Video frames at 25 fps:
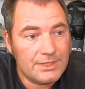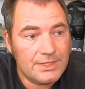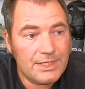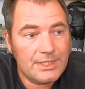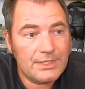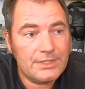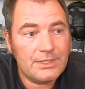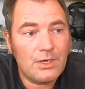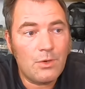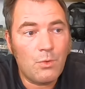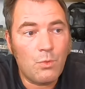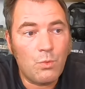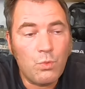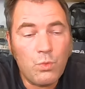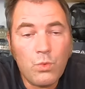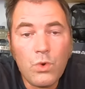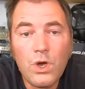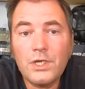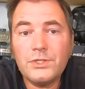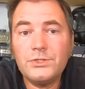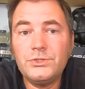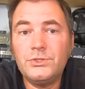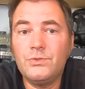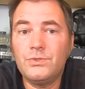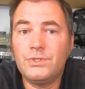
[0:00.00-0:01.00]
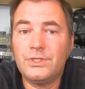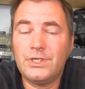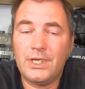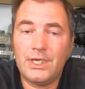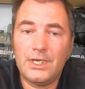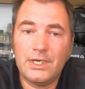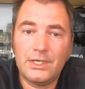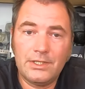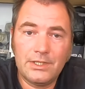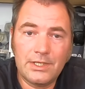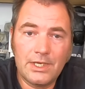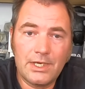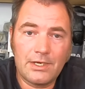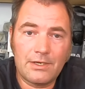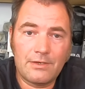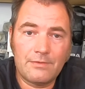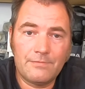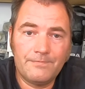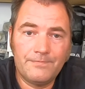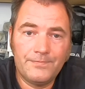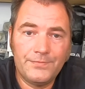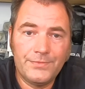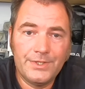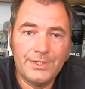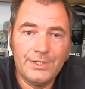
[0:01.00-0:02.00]
Get what you can
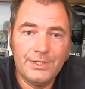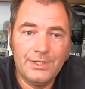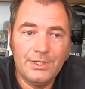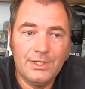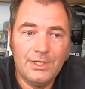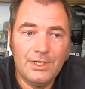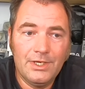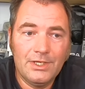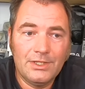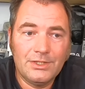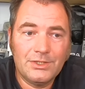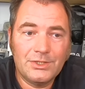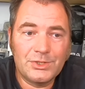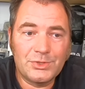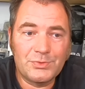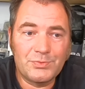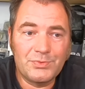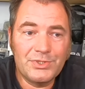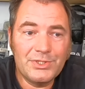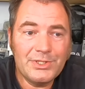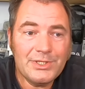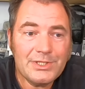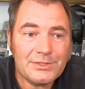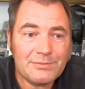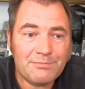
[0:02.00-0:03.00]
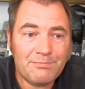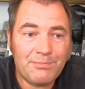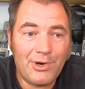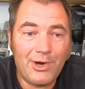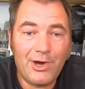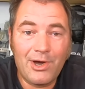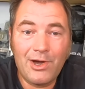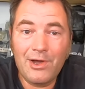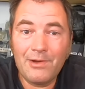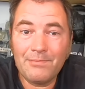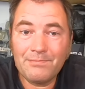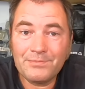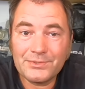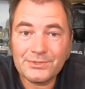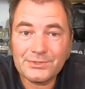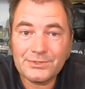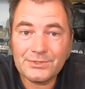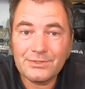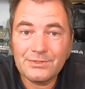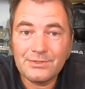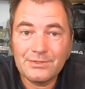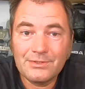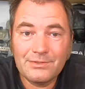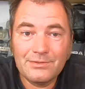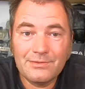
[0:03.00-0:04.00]
now. Because when this
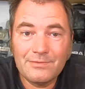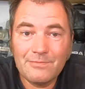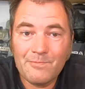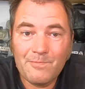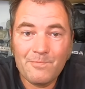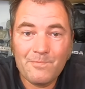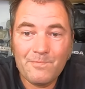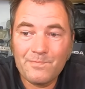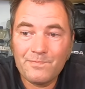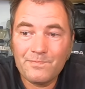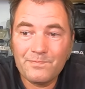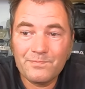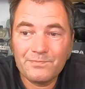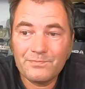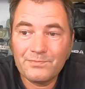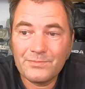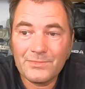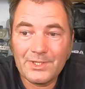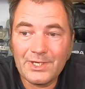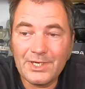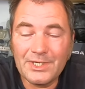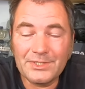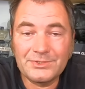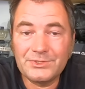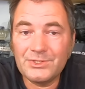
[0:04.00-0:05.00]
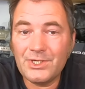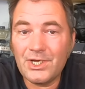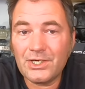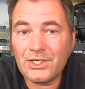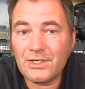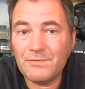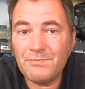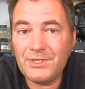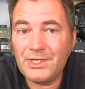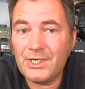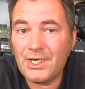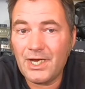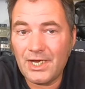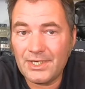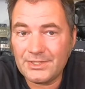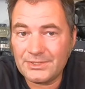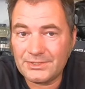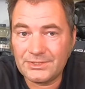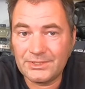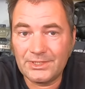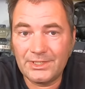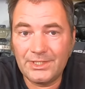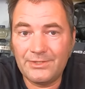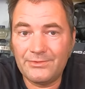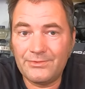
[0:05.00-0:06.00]
pops, it's not going to be
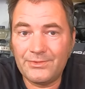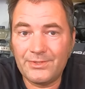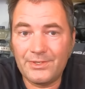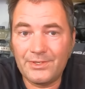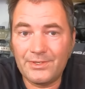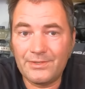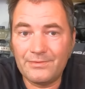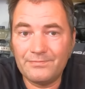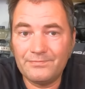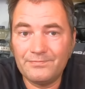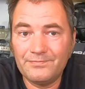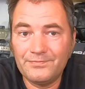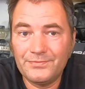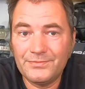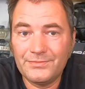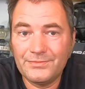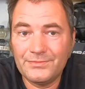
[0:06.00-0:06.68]
isolated there.